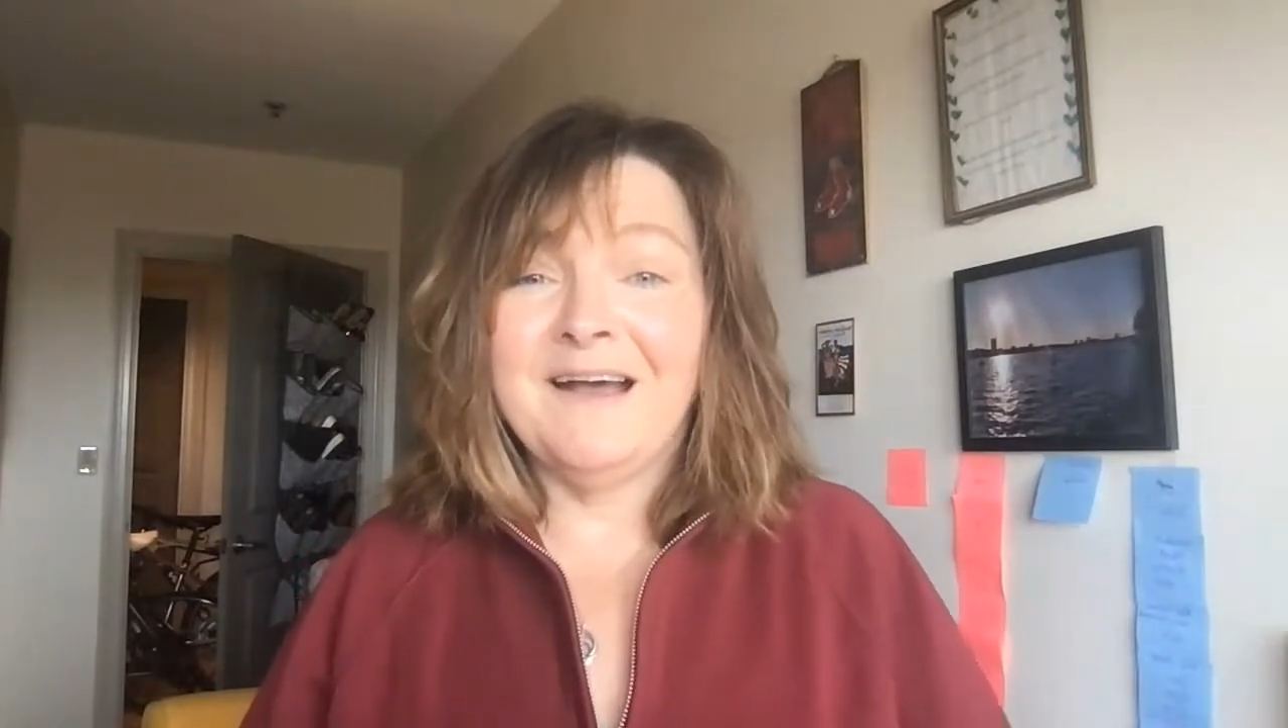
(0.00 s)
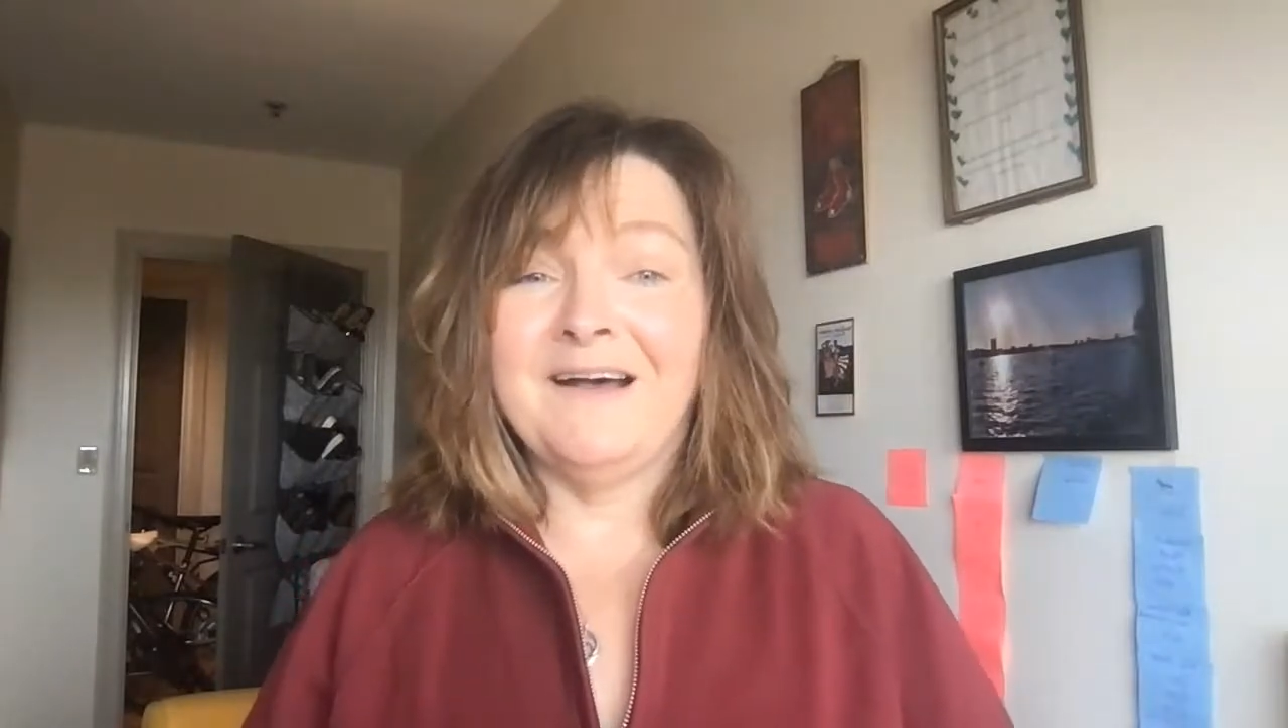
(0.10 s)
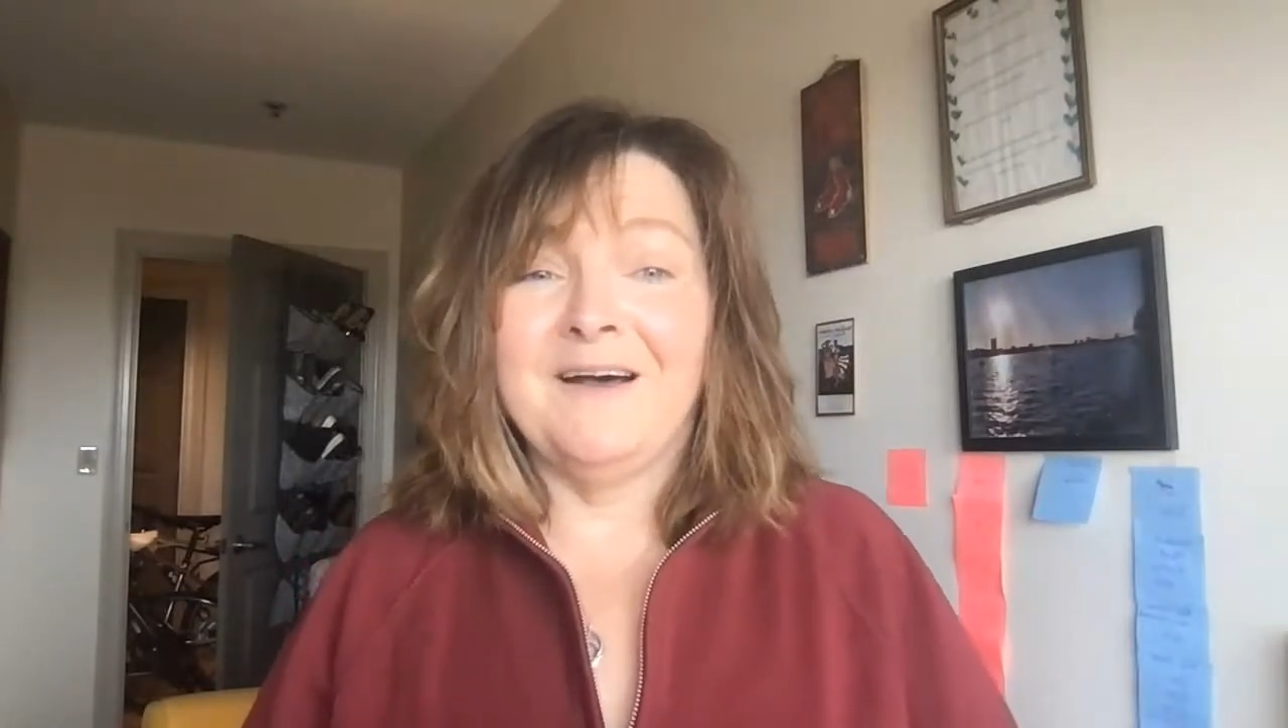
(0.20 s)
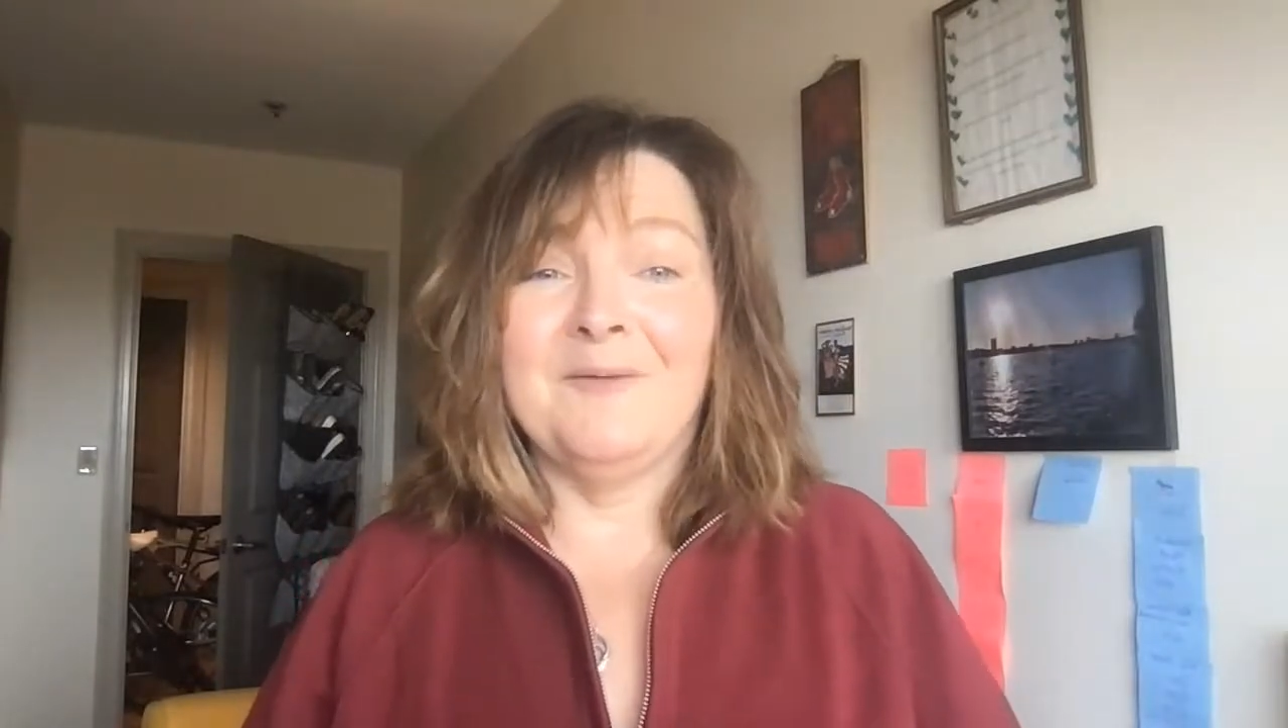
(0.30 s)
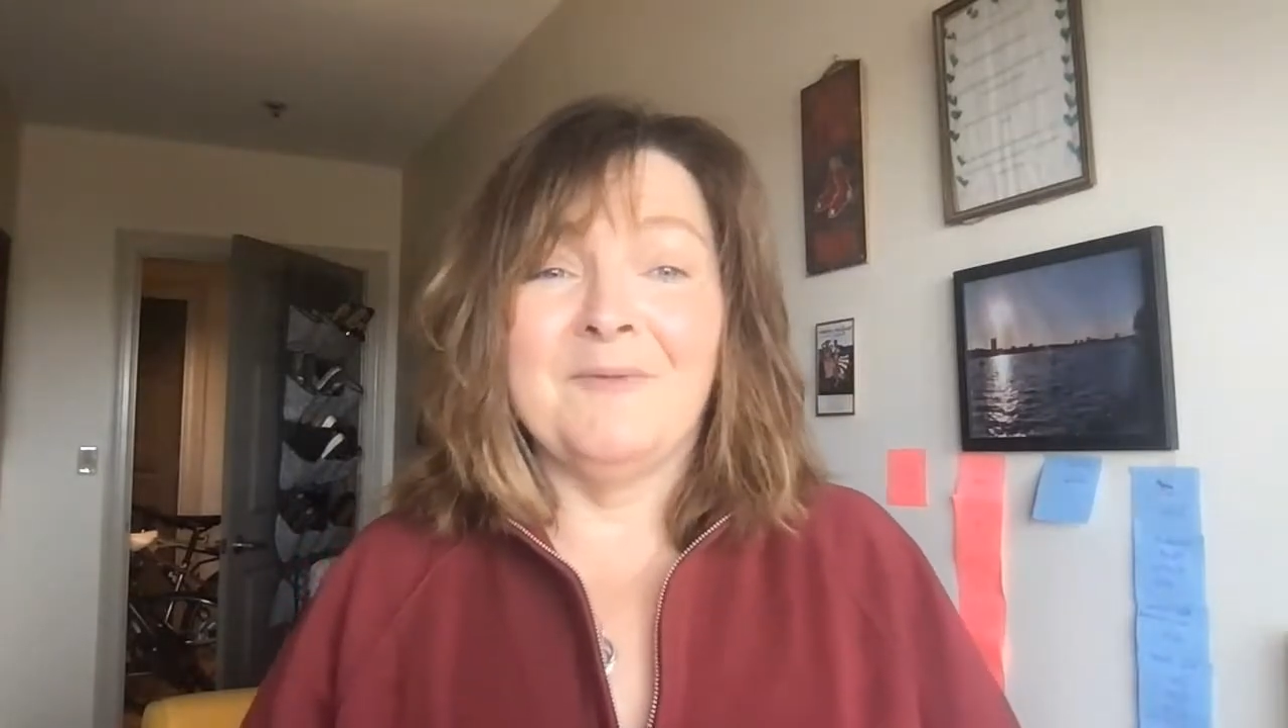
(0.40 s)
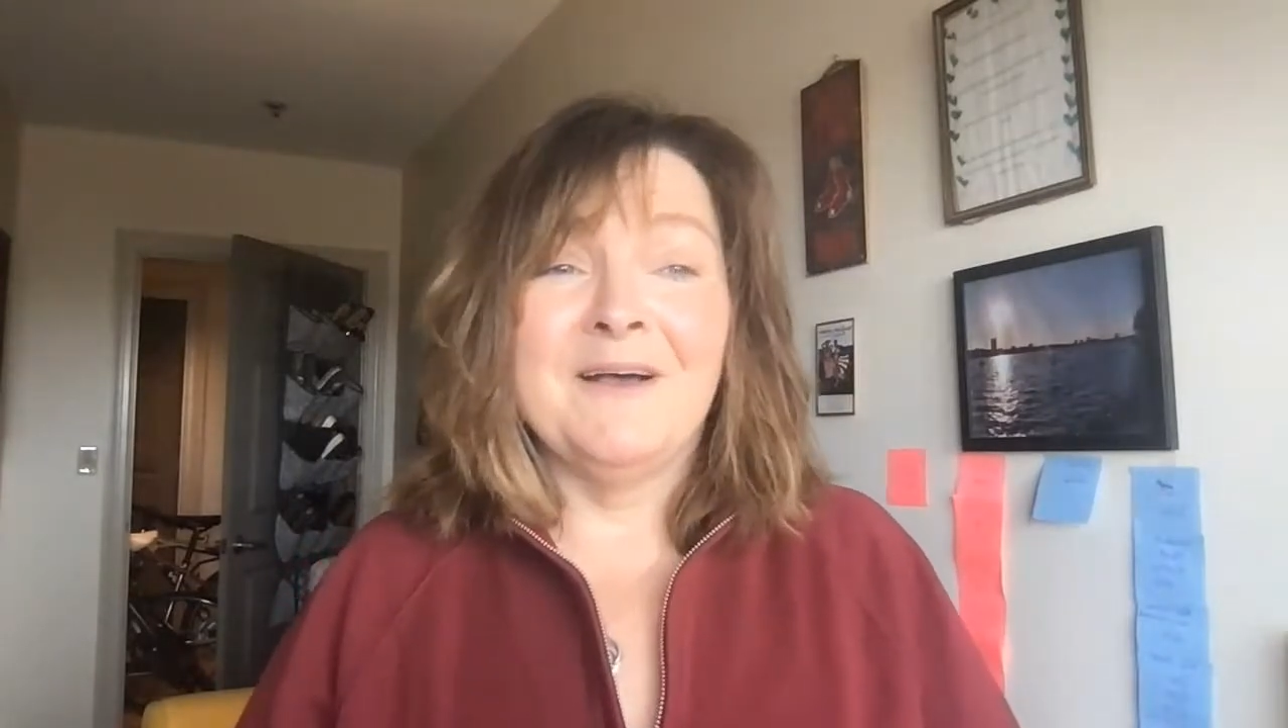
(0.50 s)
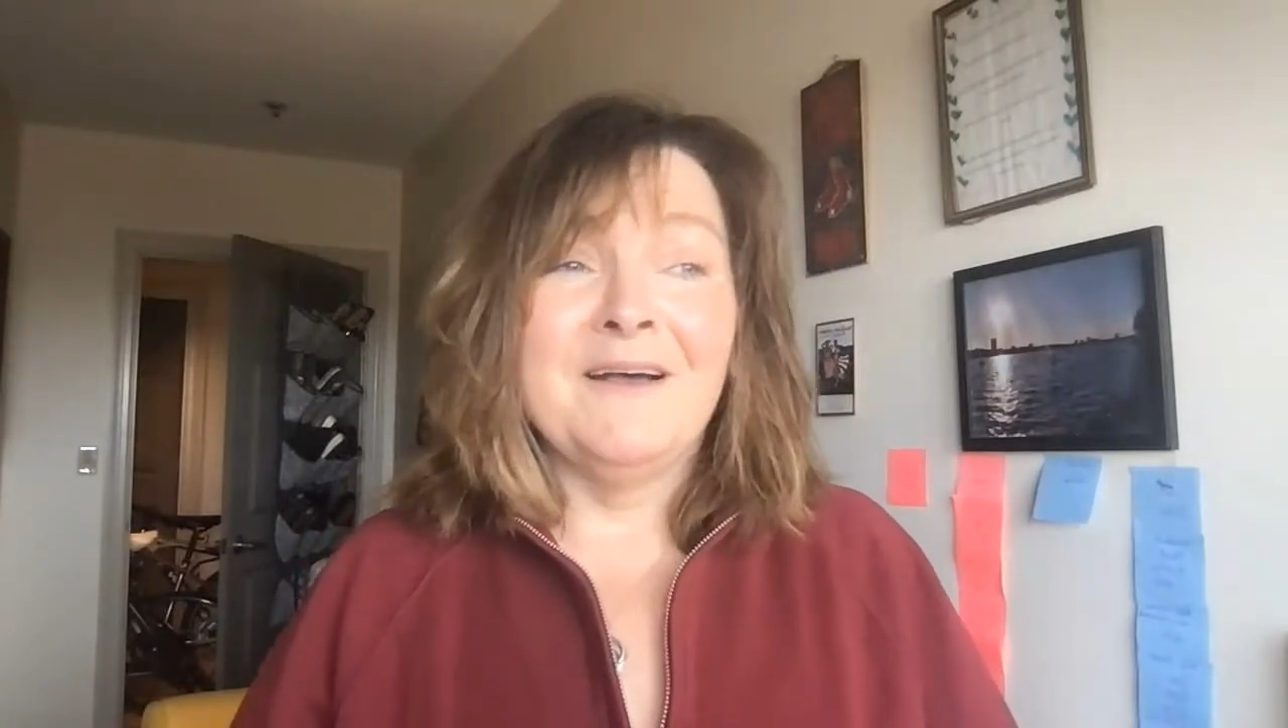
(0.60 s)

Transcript: a